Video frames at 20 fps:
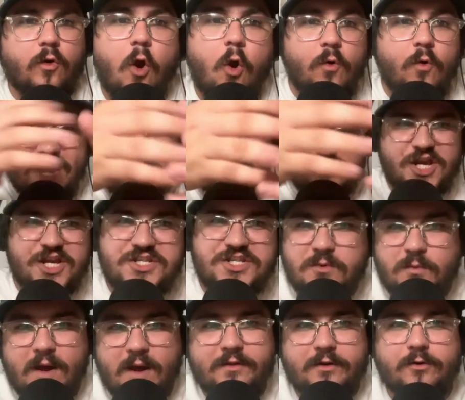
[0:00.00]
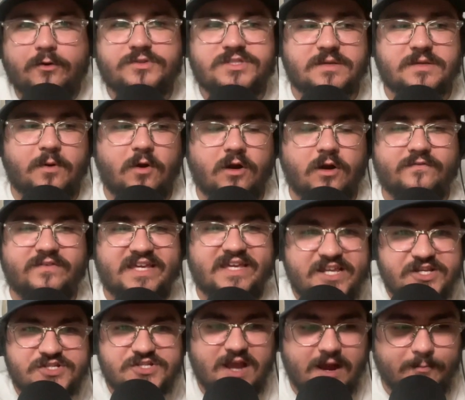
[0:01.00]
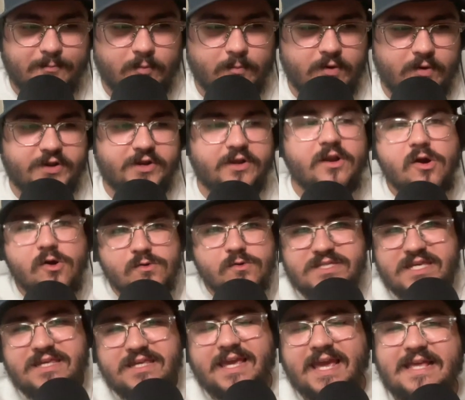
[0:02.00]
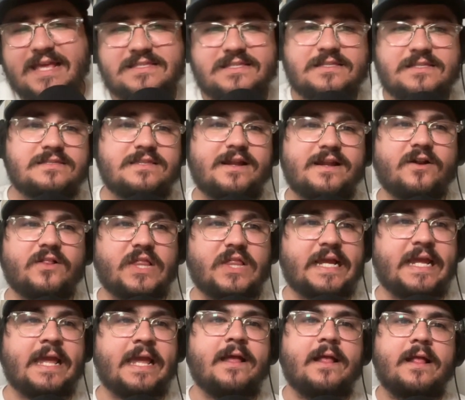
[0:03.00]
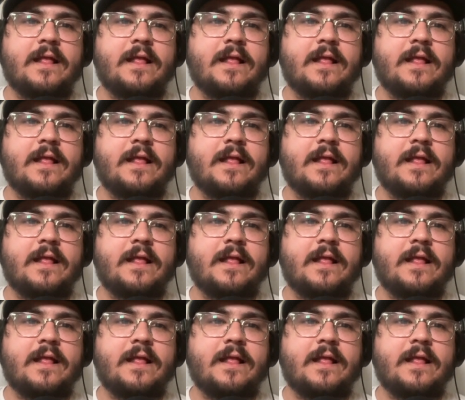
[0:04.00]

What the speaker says: Oh, now JJ Weatherholt's a part of it. He just got promoted. Oh, Tank Hence is there. Like,